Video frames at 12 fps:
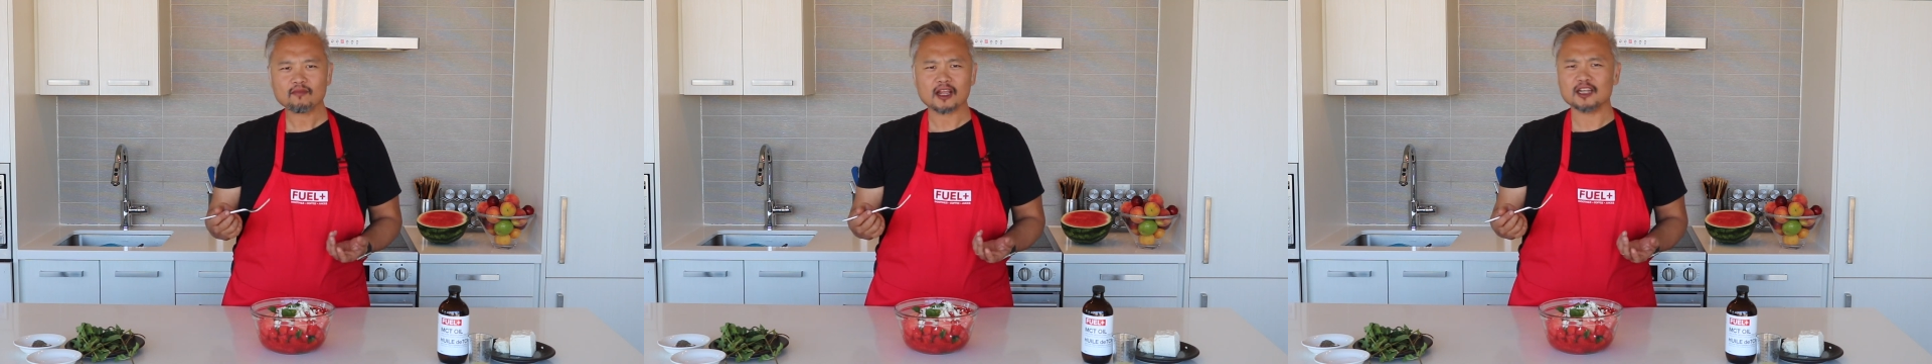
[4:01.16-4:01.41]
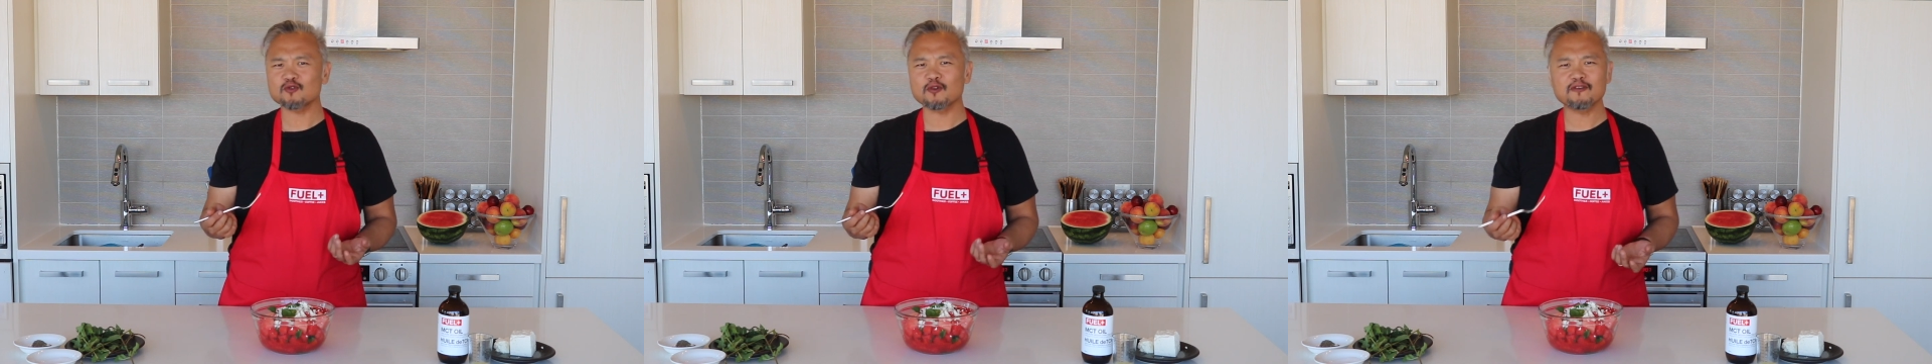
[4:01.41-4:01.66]

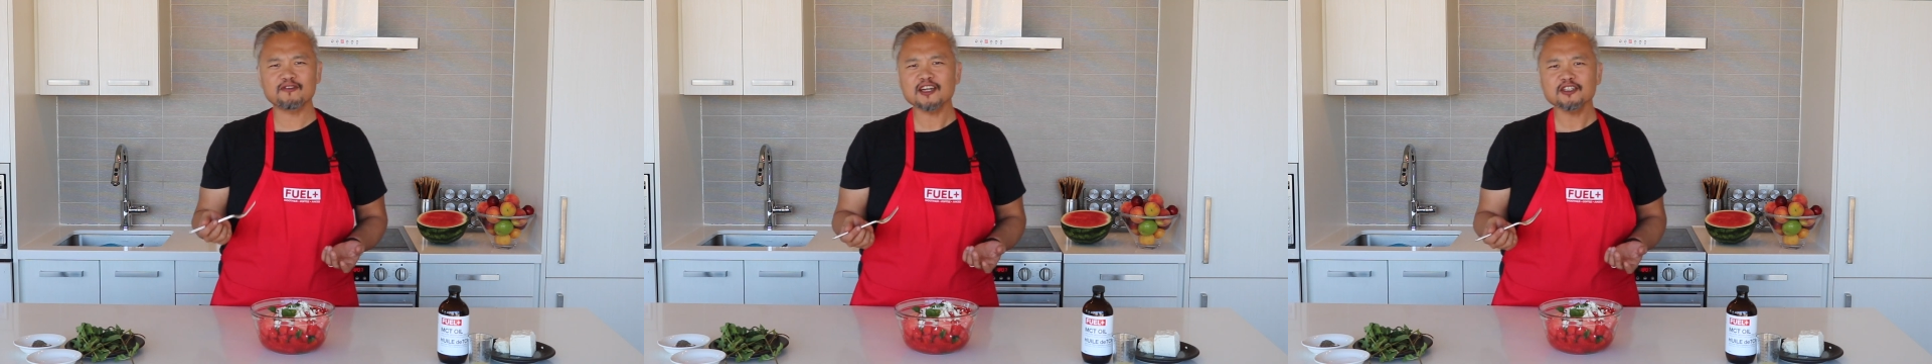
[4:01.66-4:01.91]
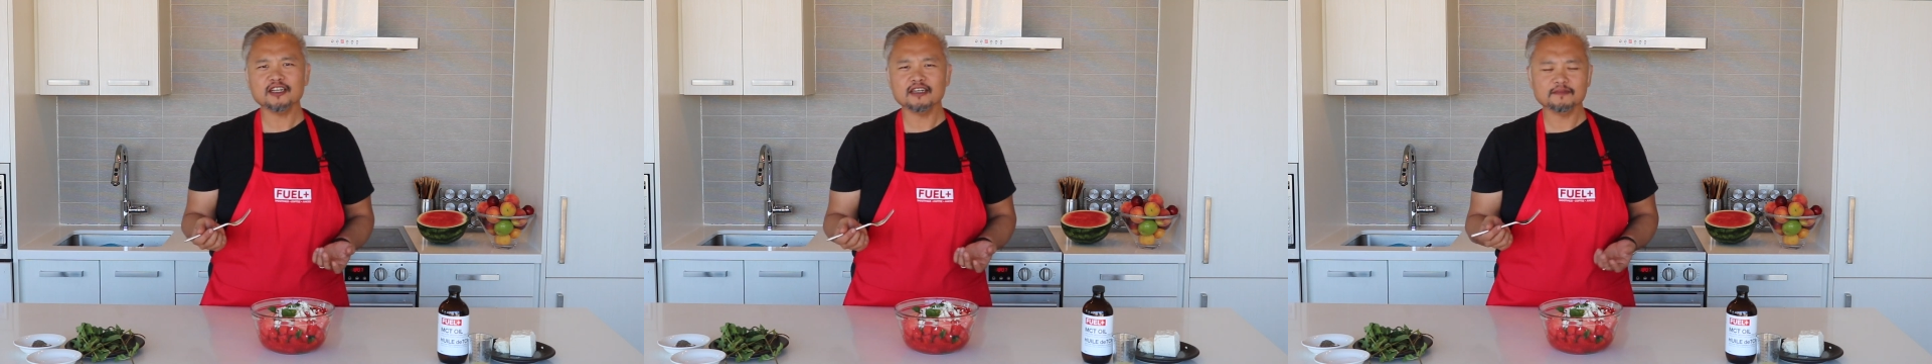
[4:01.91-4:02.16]
It's
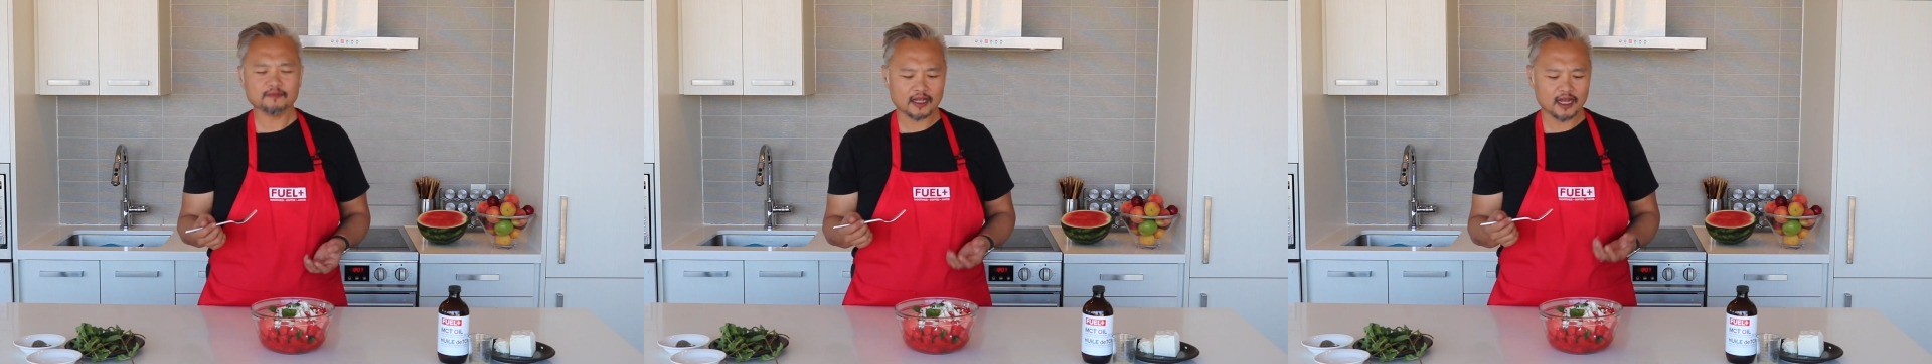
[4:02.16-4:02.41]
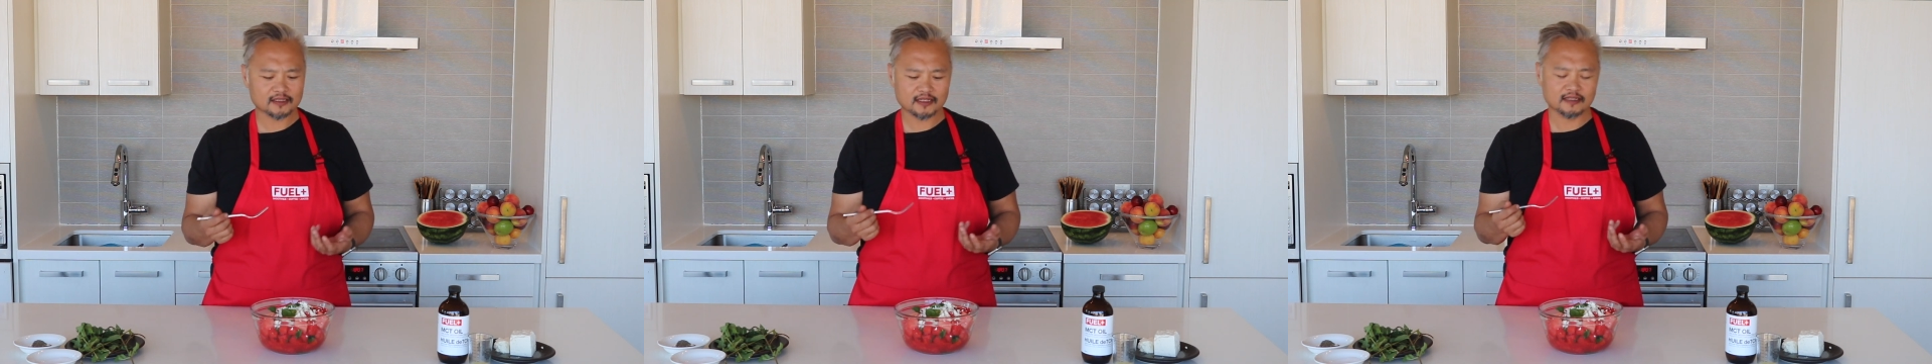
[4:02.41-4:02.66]
refreshing,
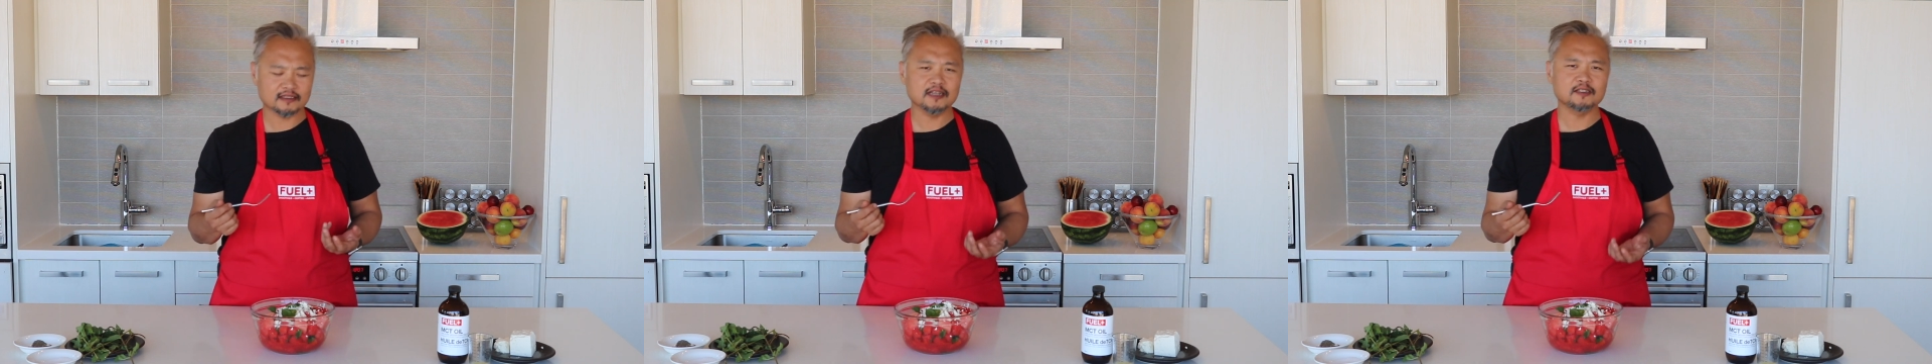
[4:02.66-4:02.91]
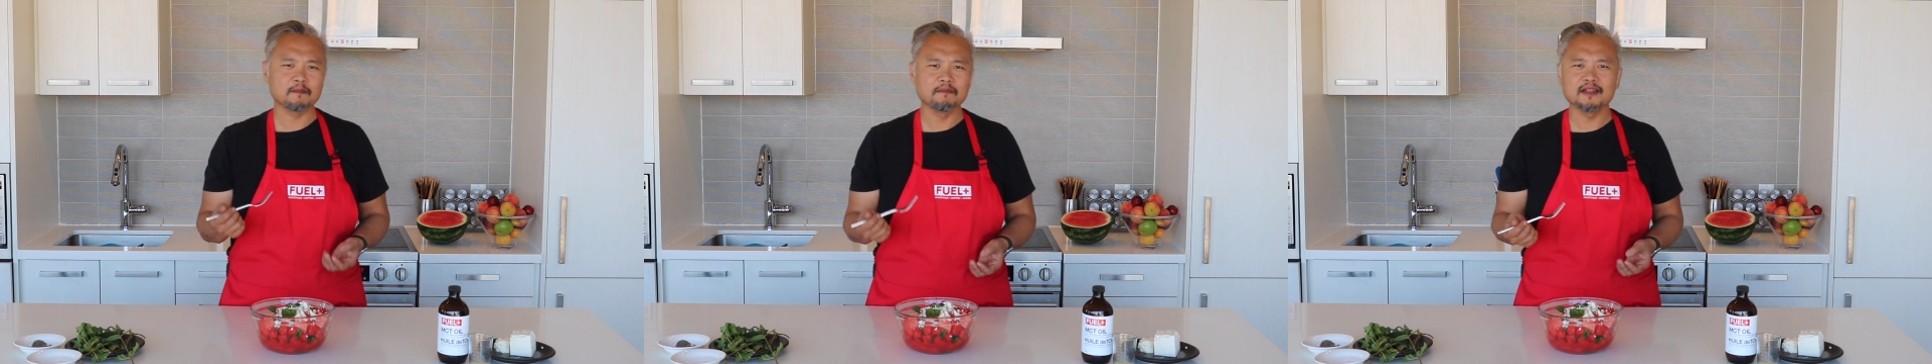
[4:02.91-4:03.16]
I can
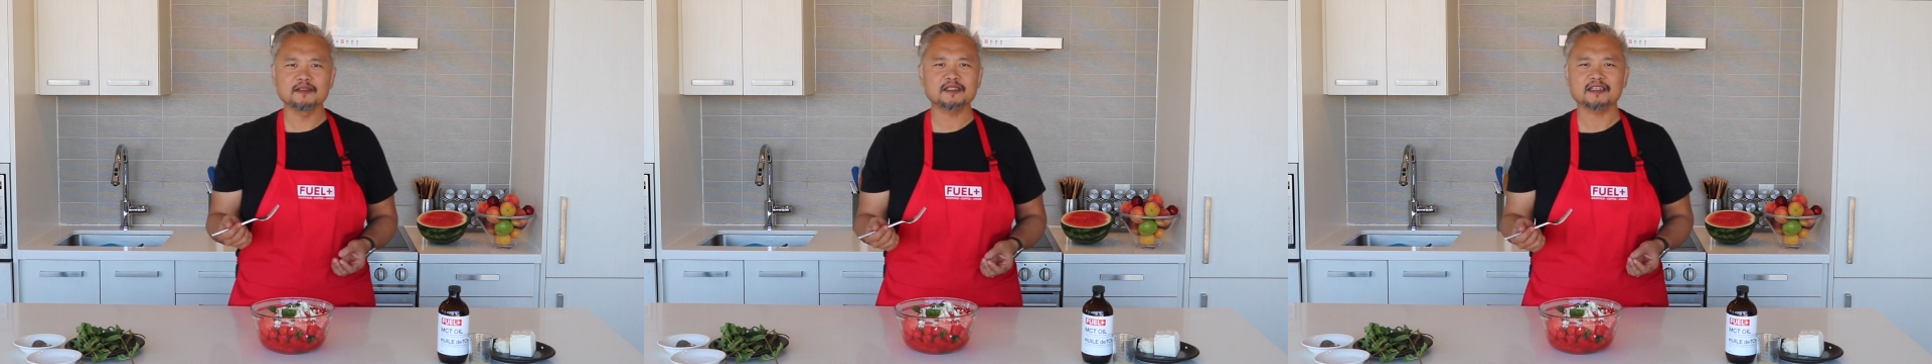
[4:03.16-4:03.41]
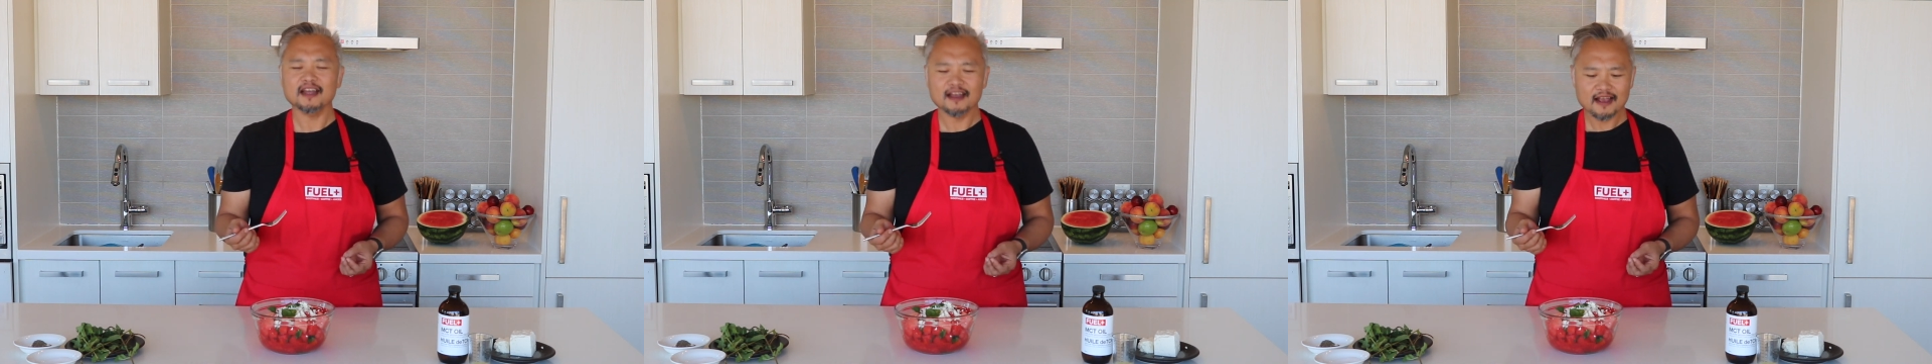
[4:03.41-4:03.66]
taste the mint,